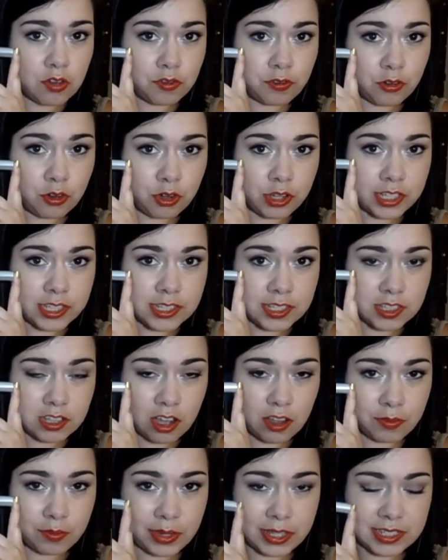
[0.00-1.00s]
Full and
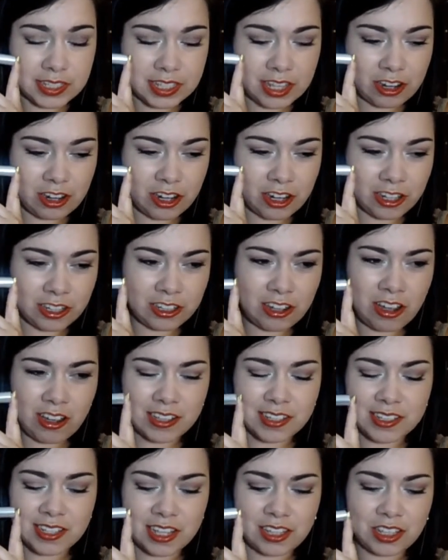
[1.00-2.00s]
Soft Mascara. It
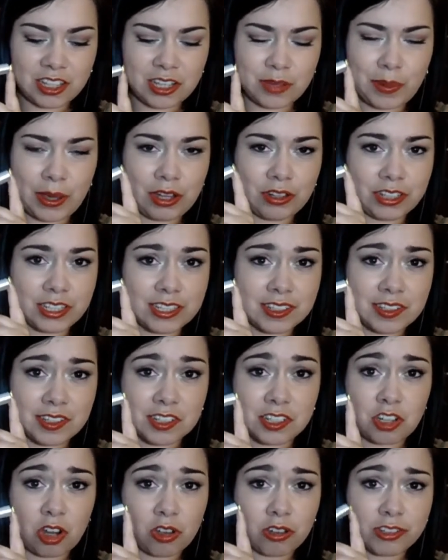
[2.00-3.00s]
costs, I think, about like
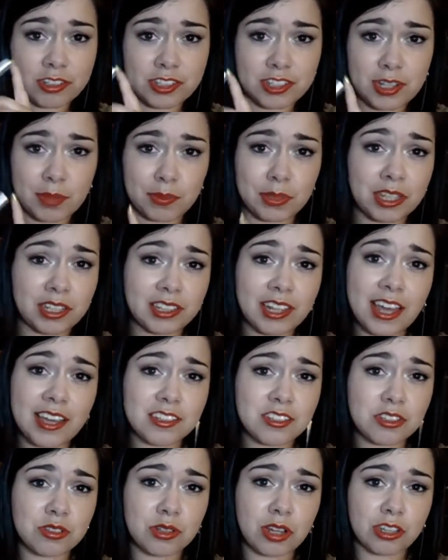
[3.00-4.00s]
$6 or something like that,
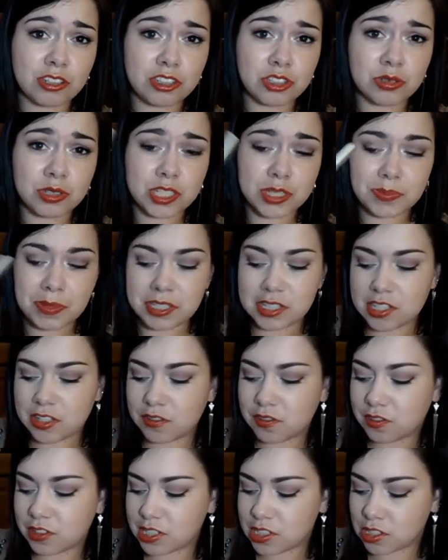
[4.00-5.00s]
so not too
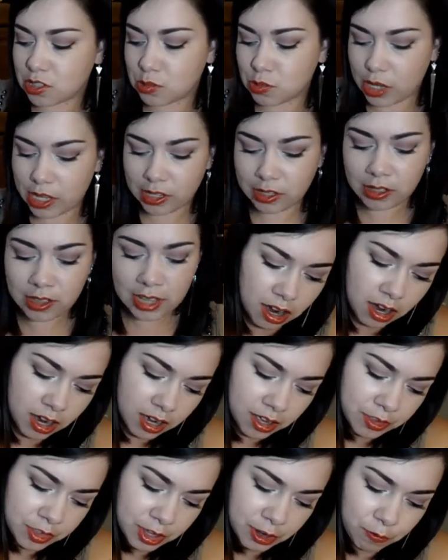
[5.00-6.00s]
expensive as well.
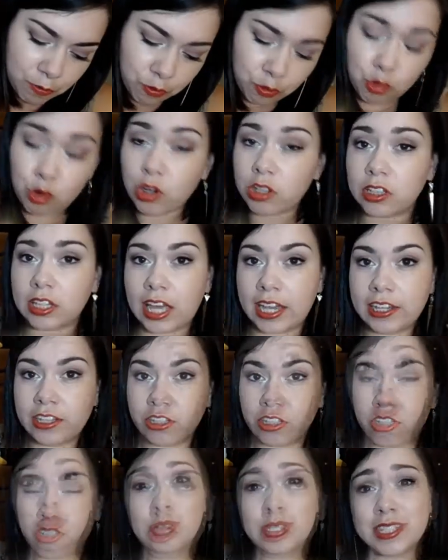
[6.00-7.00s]
Then for
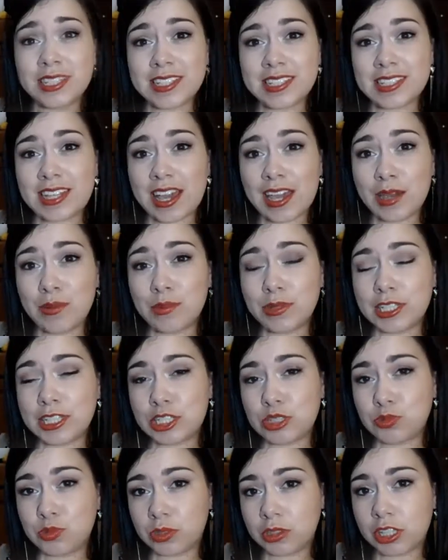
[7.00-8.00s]
liners. During this time when
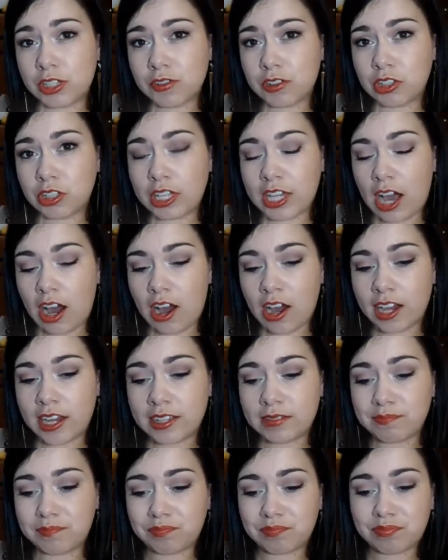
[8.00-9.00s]
it's really
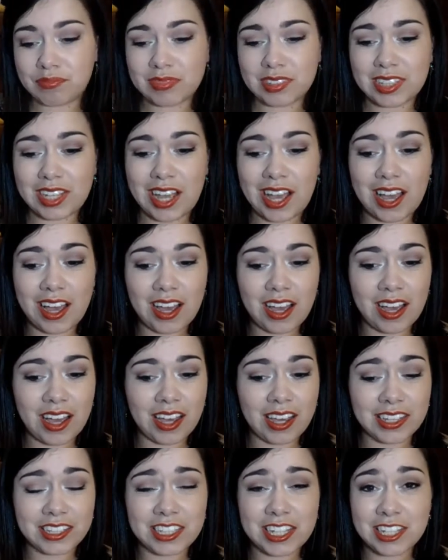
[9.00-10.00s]
hot,
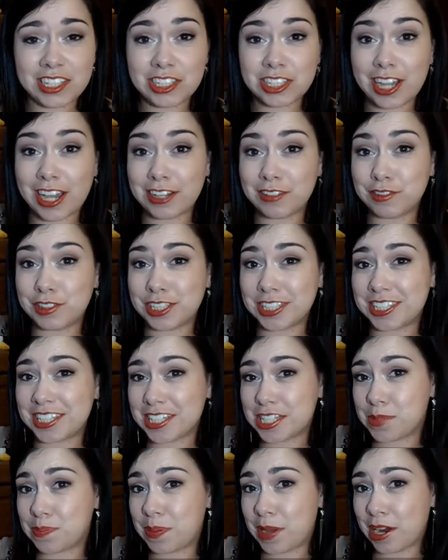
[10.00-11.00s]
I tend to kind of just
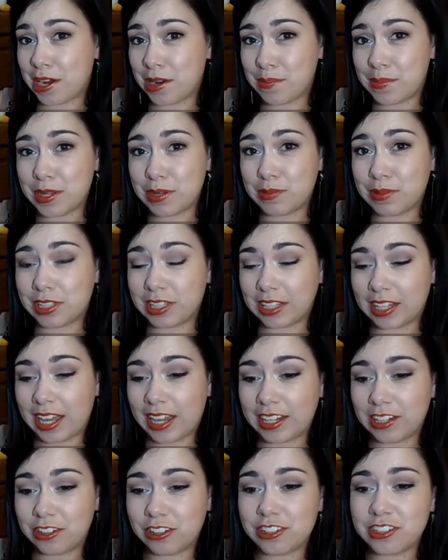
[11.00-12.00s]
experiment with
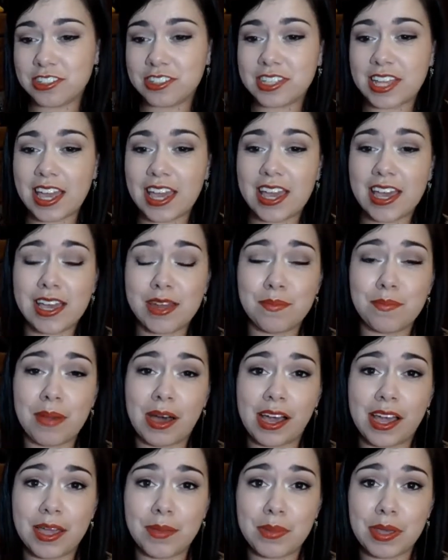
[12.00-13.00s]
liners and
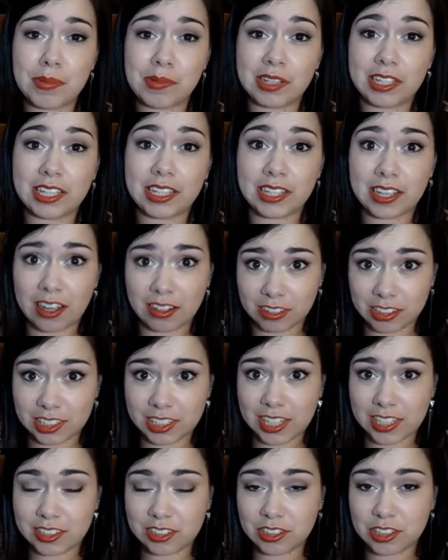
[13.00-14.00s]
my Maybelline color
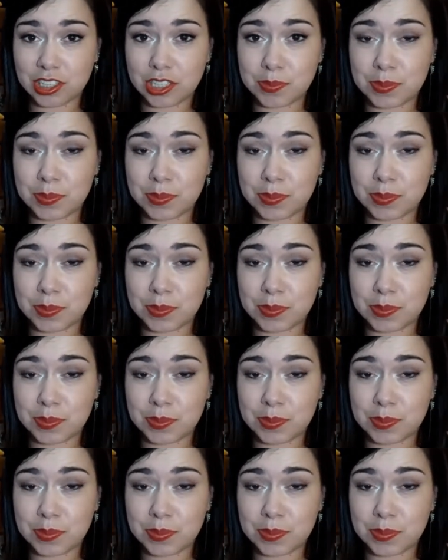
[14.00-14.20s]
tattoos